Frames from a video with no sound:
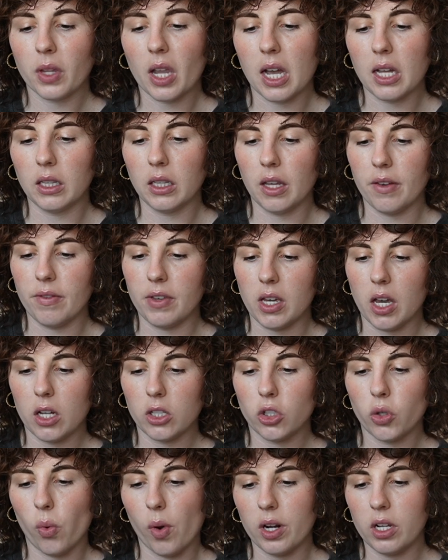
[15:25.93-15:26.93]
Olivia,
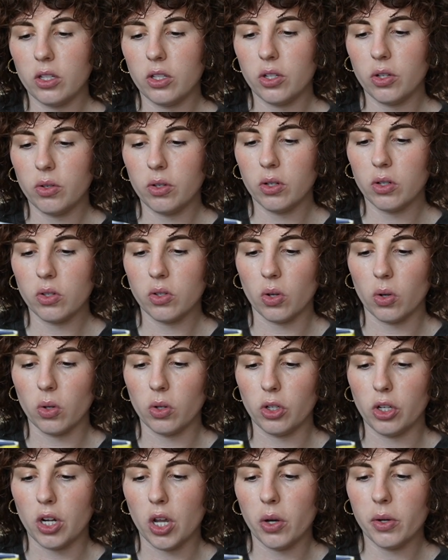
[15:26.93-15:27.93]
22 years
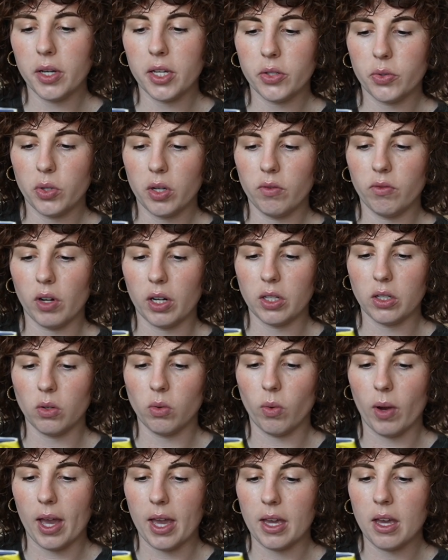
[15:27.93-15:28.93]
old, no history of running
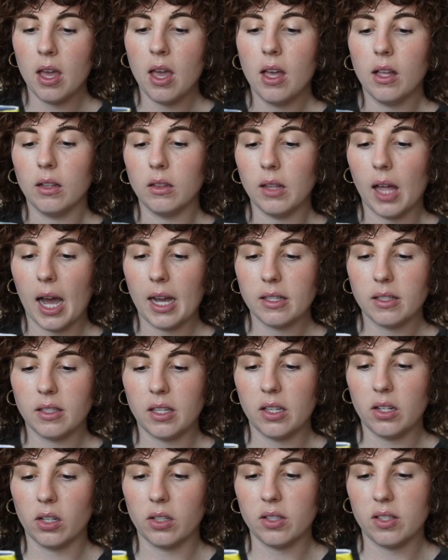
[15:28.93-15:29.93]
away, last
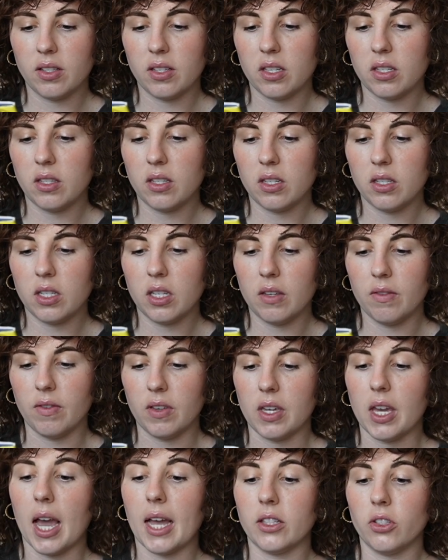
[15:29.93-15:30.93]
seen on
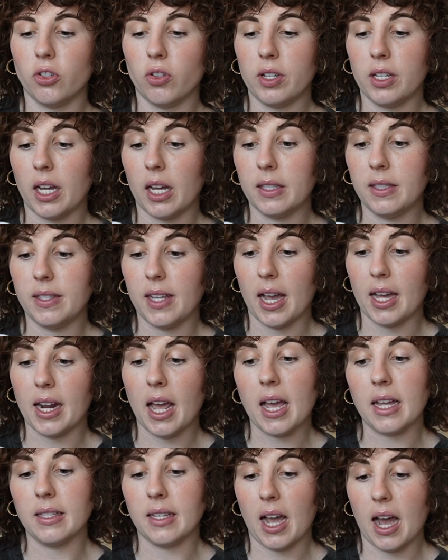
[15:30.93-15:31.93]
CCTV entering a
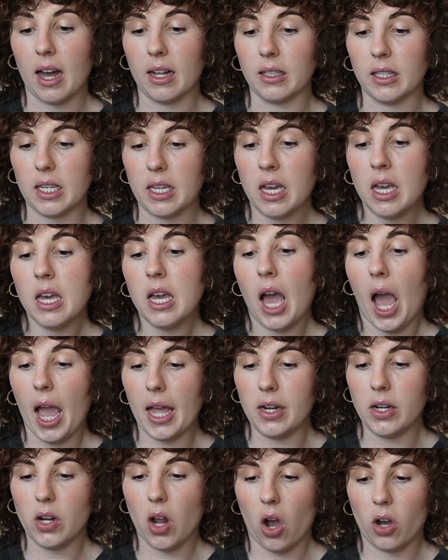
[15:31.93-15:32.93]
dead-end alley
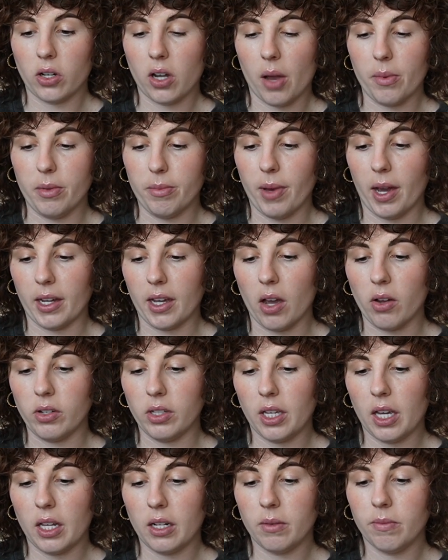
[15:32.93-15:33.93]
and not coming back out
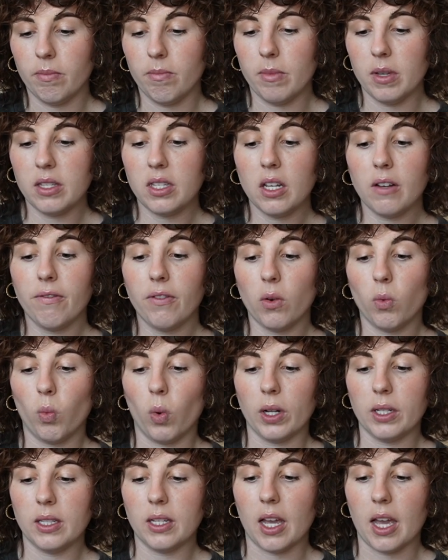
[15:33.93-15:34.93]
again. Missing for
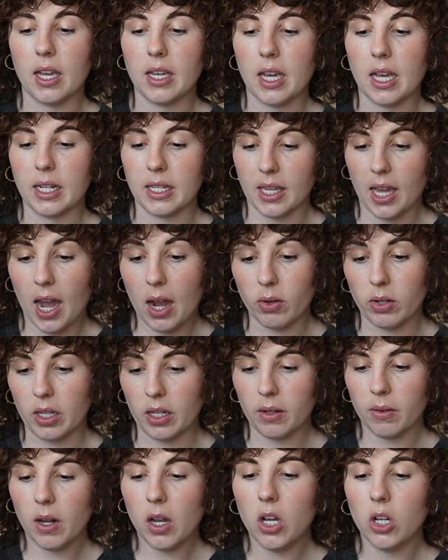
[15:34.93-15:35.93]
1 day and
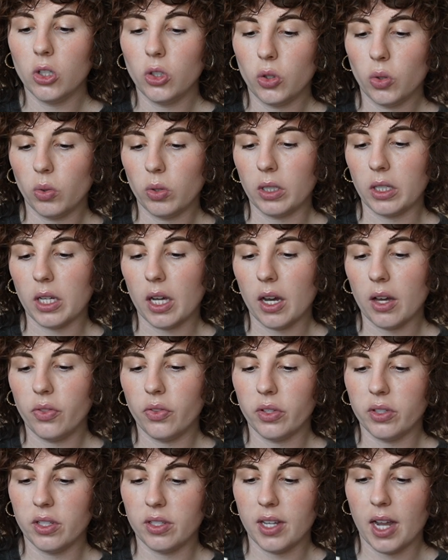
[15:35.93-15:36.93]
counting. Julia,
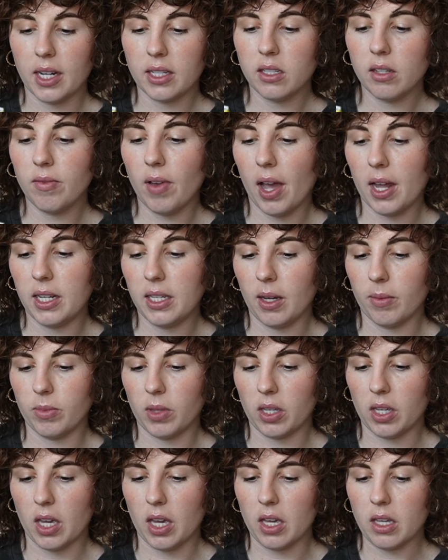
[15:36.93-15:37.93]
the detective heading up
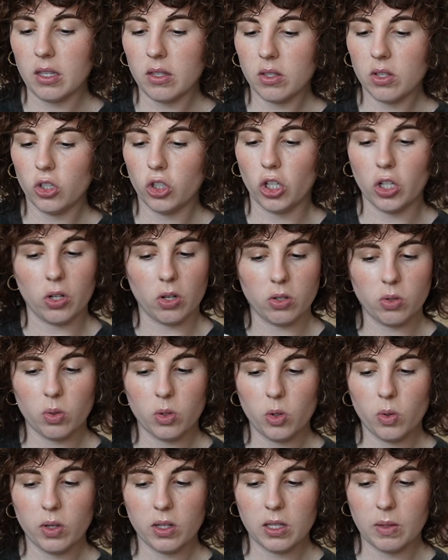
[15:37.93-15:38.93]
the case. She knows what
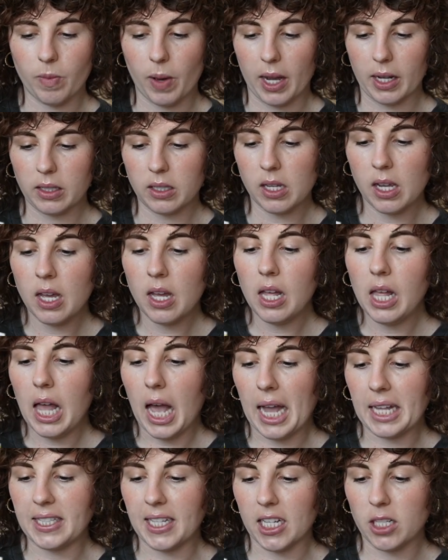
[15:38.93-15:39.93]
to expect.
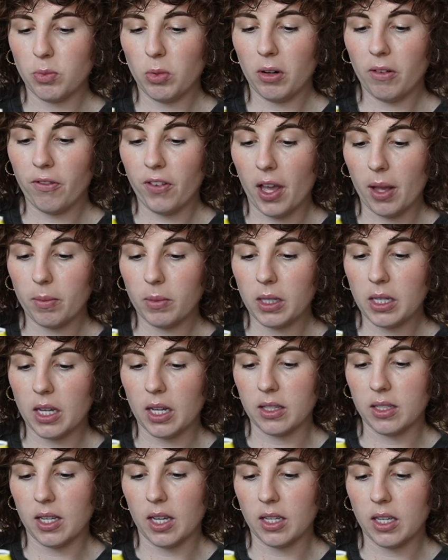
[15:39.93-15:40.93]
A desperate family,
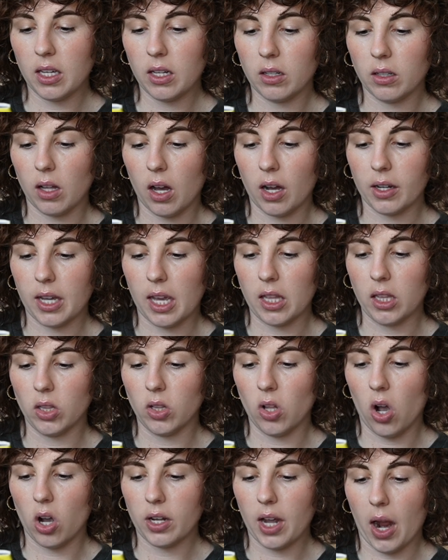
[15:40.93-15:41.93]
a ticking clock, and
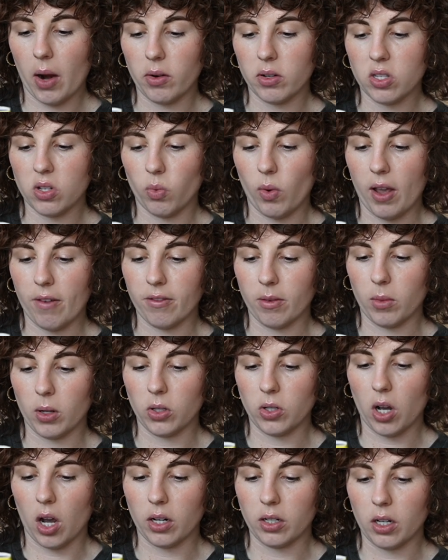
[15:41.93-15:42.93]
long hours away from her
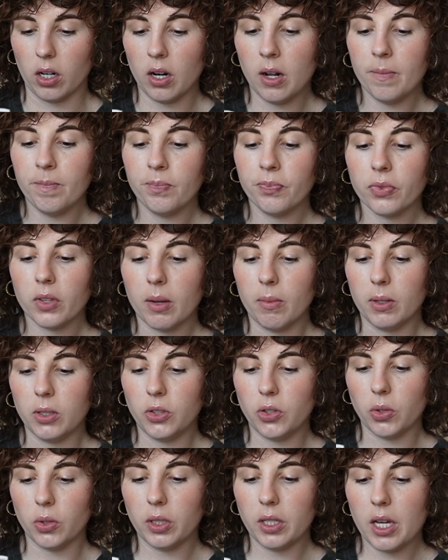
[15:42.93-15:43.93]
daughter. But
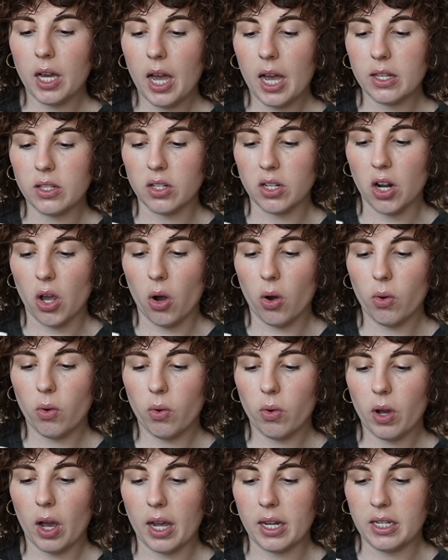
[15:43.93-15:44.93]
Julia has
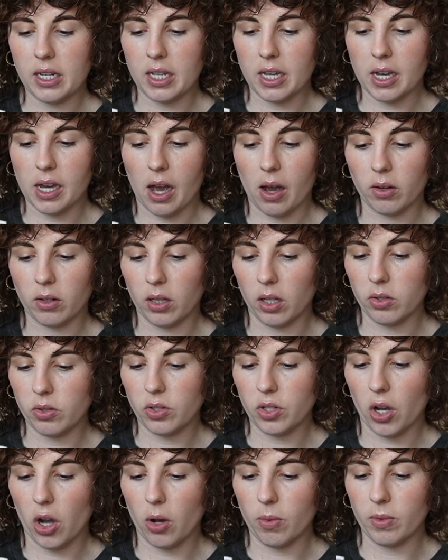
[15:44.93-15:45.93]
no idea how close
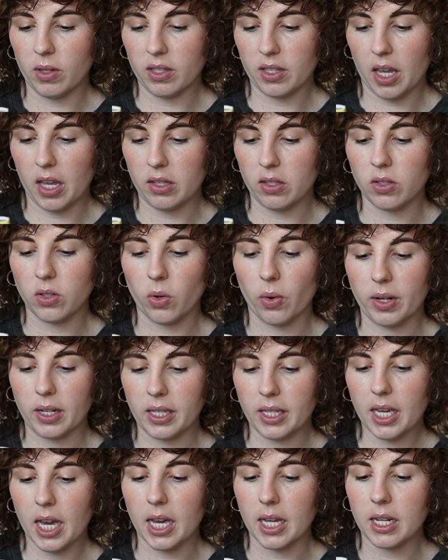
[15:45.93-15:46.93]
to home this case is going to
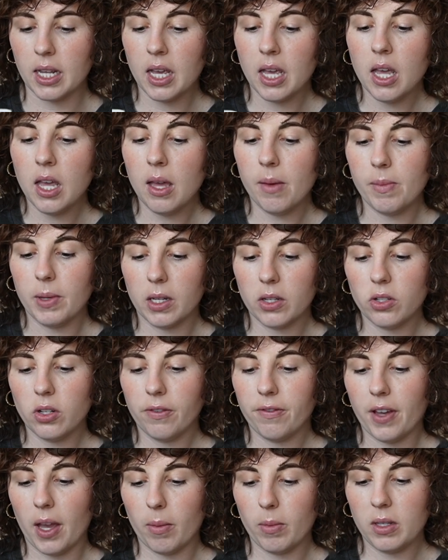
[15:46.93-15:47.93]
get, because her
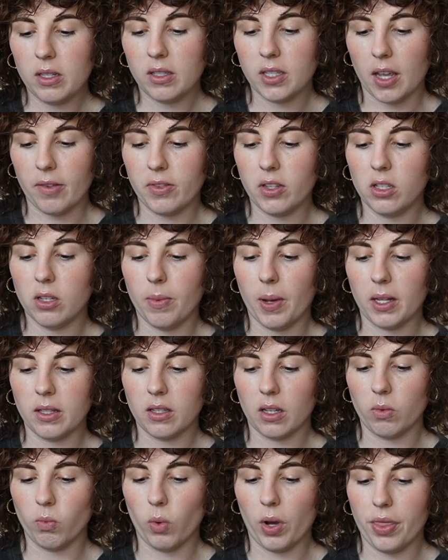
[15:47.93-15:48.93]
family's safety depends
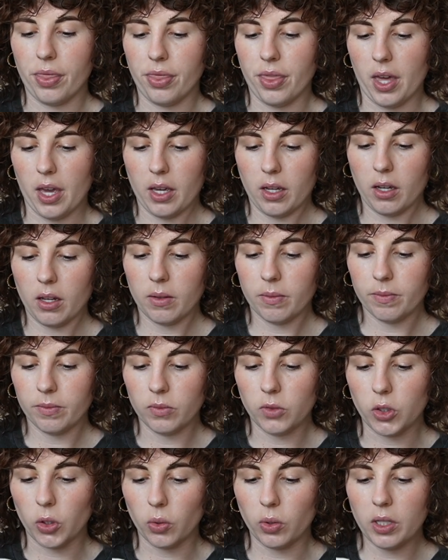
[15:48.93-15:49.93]
on one thing.
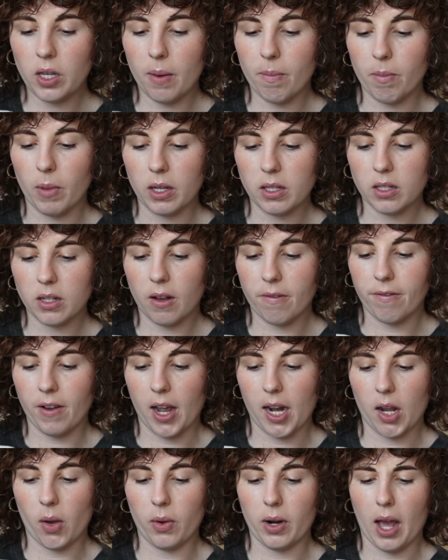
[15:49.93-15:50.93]
Julia must not
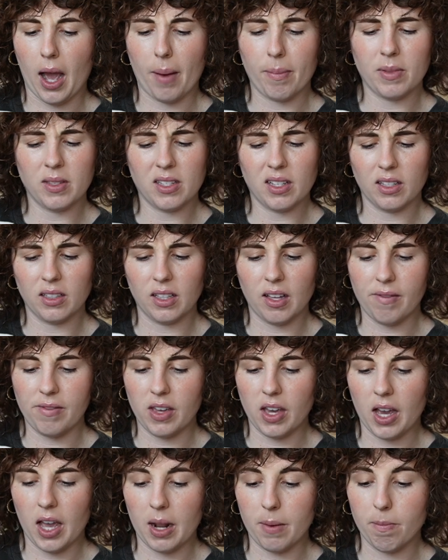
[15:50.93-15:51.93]
find out what happened to
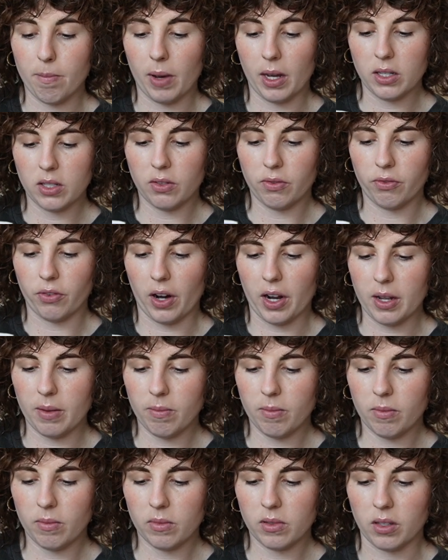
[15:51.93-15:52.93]
Olivia and must
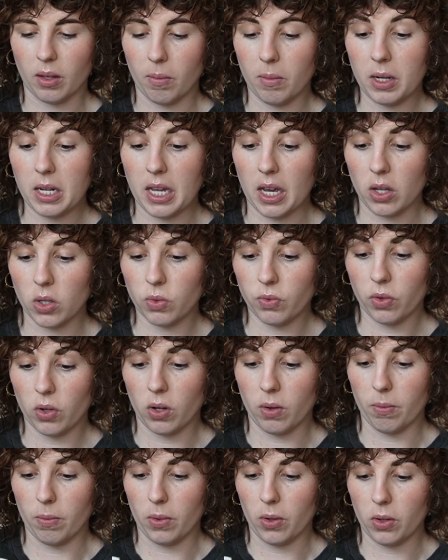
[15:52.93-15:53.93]
frame somebody else for
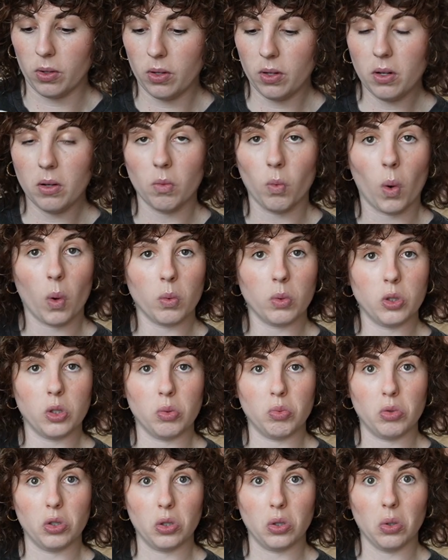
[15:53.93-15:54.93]
her murder. What would
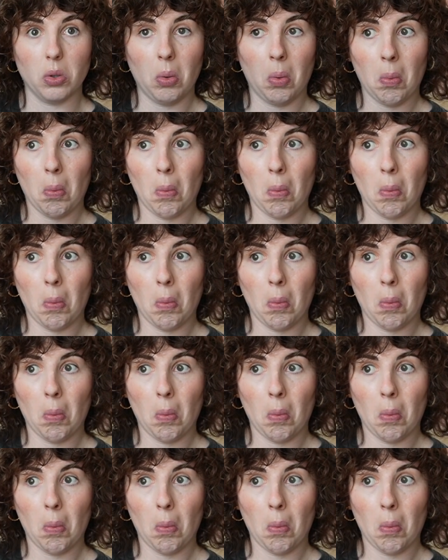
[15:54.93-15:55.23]
you do?